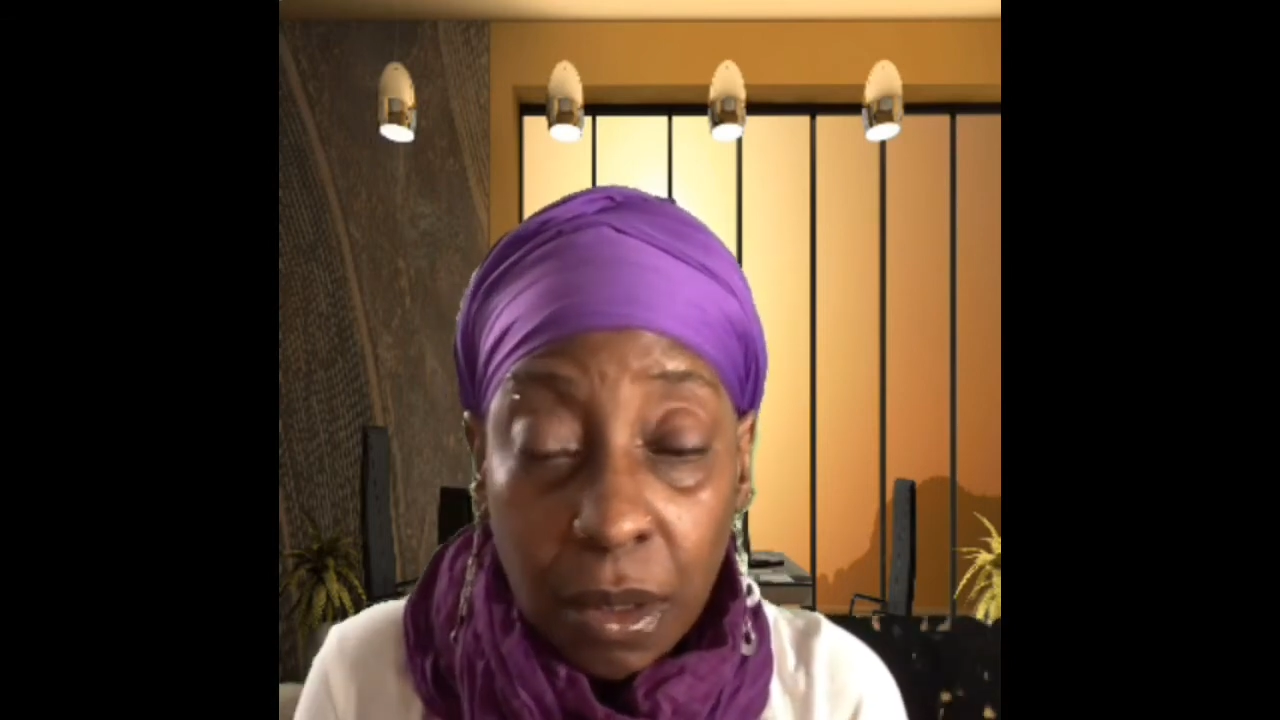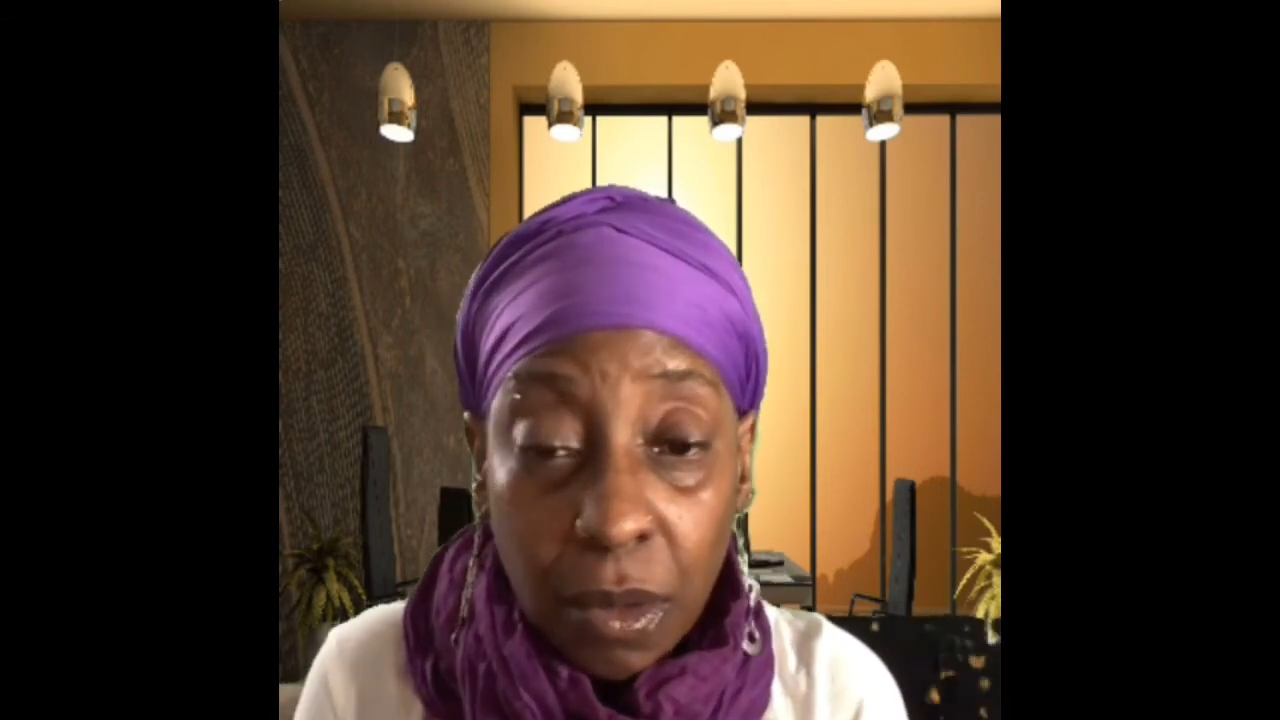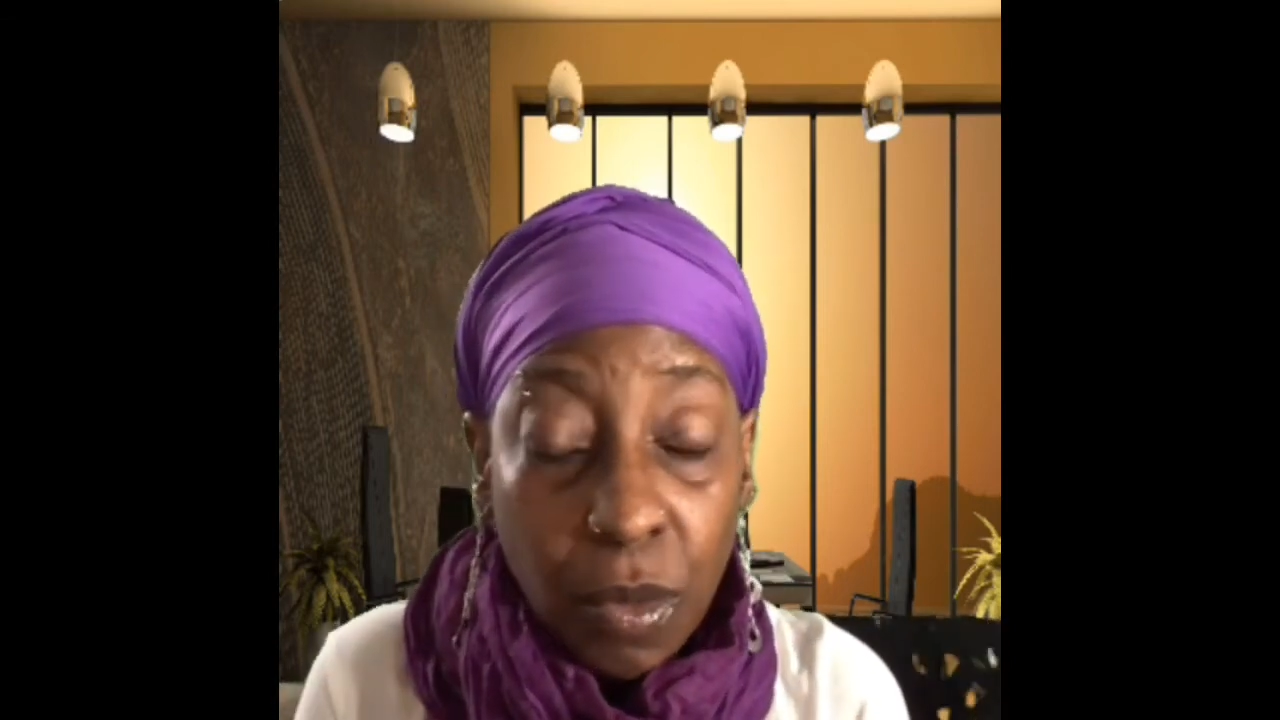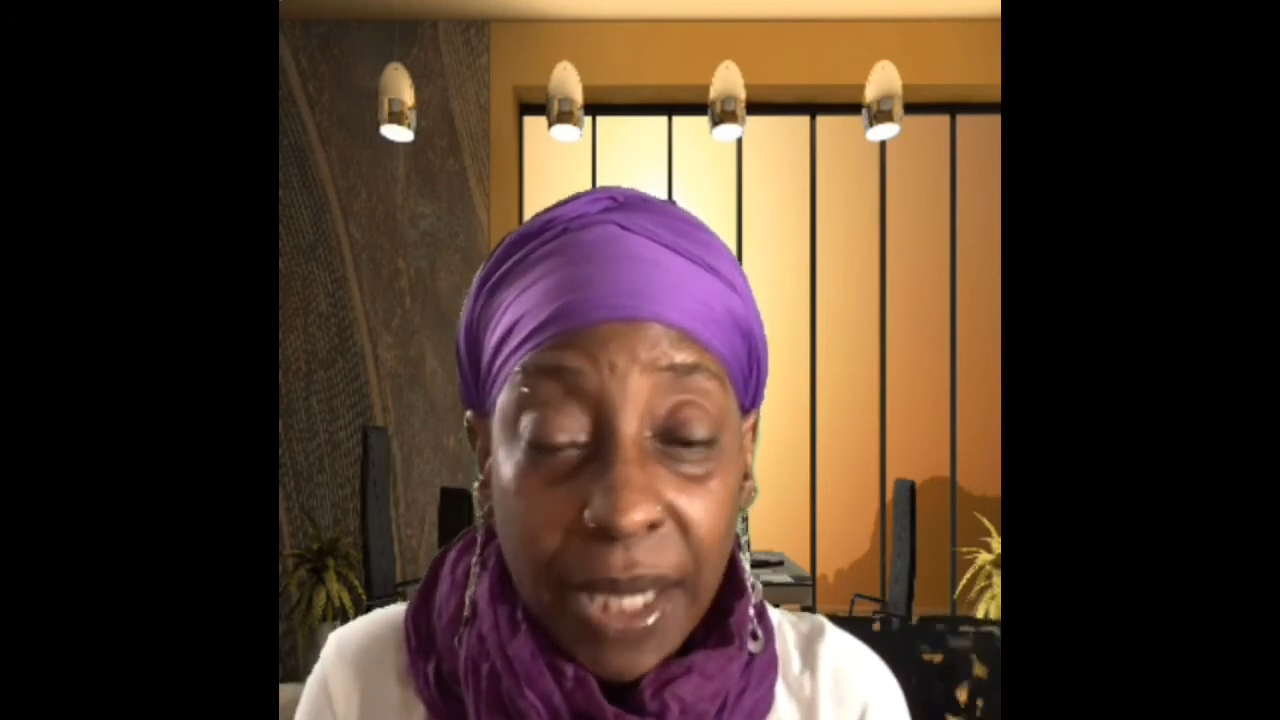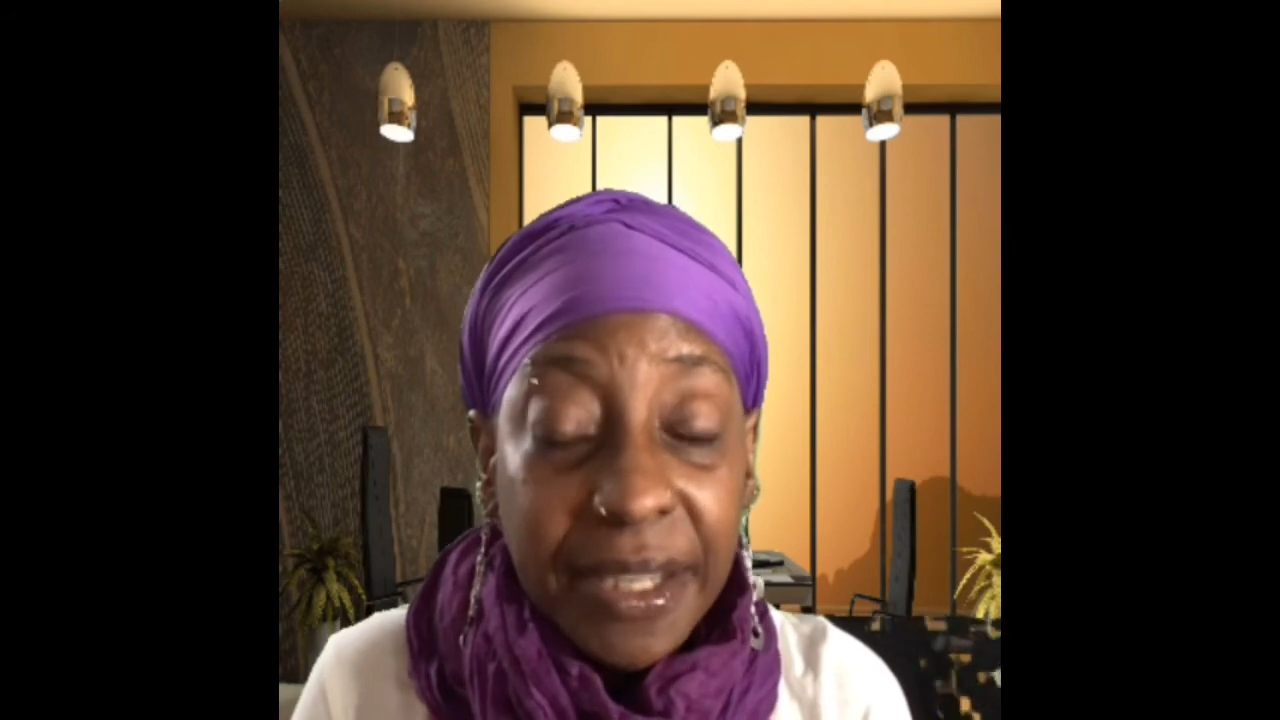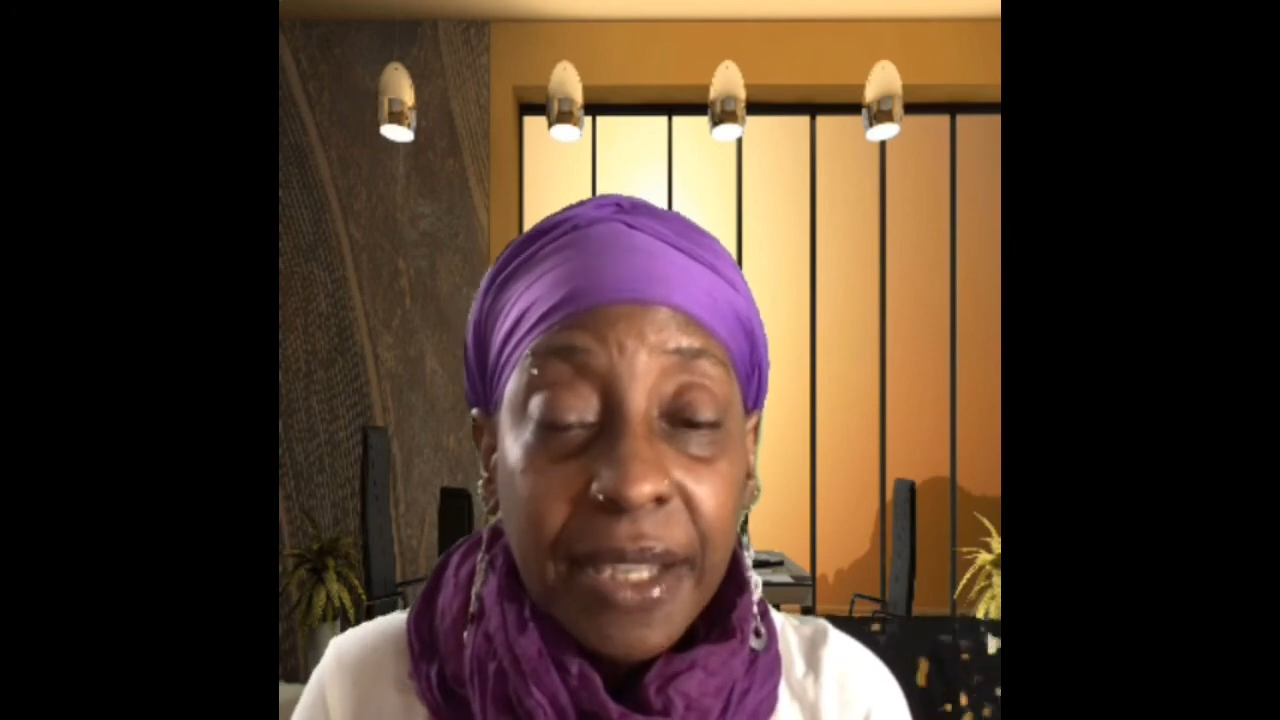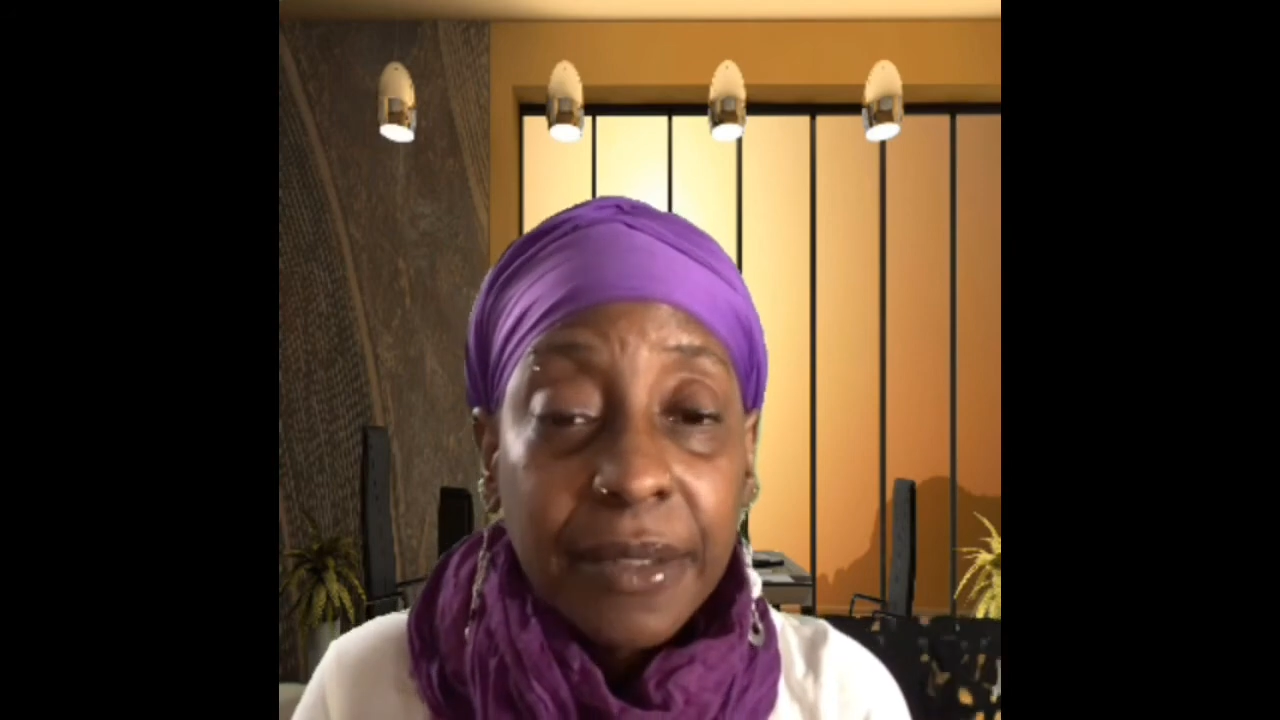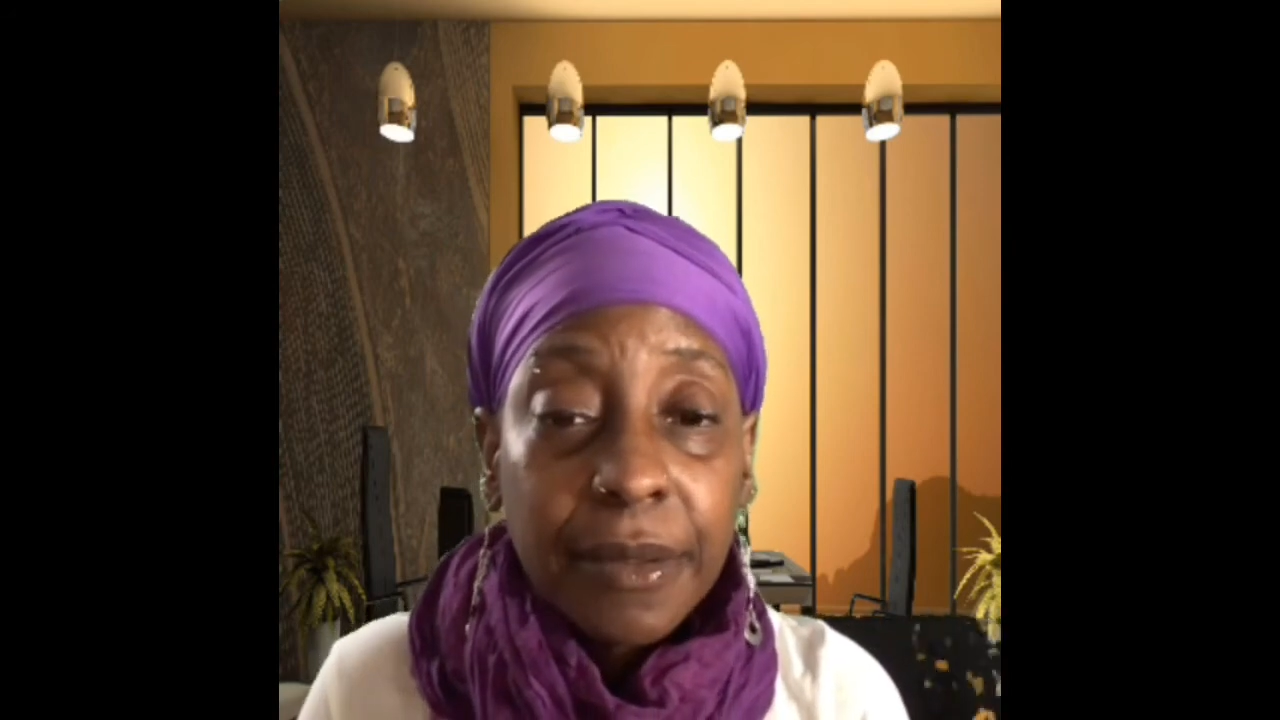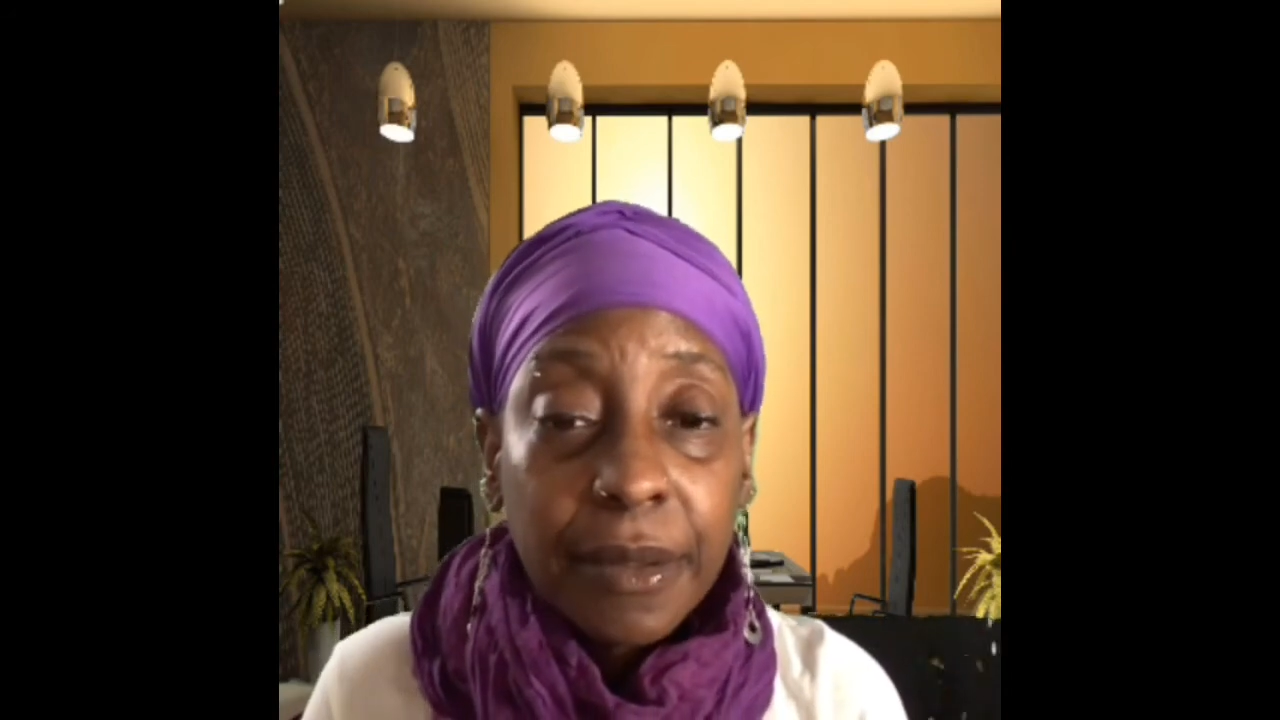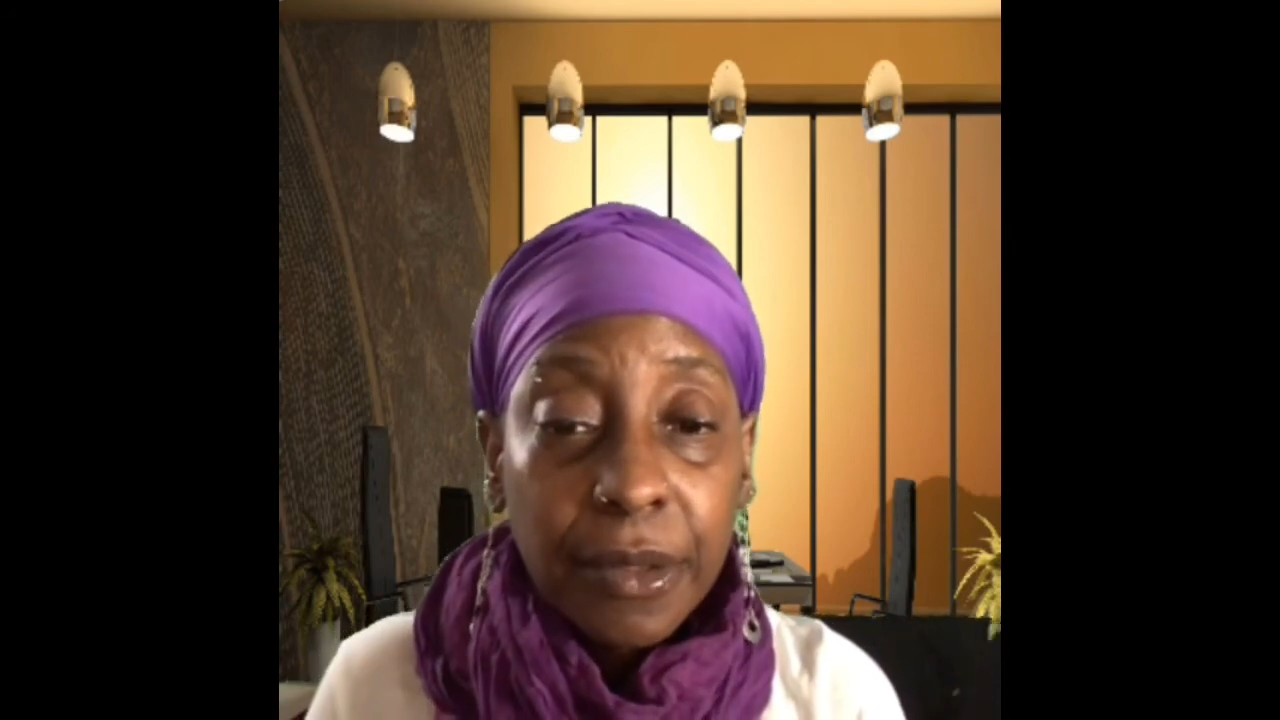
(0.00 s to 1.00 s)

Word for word: Why not?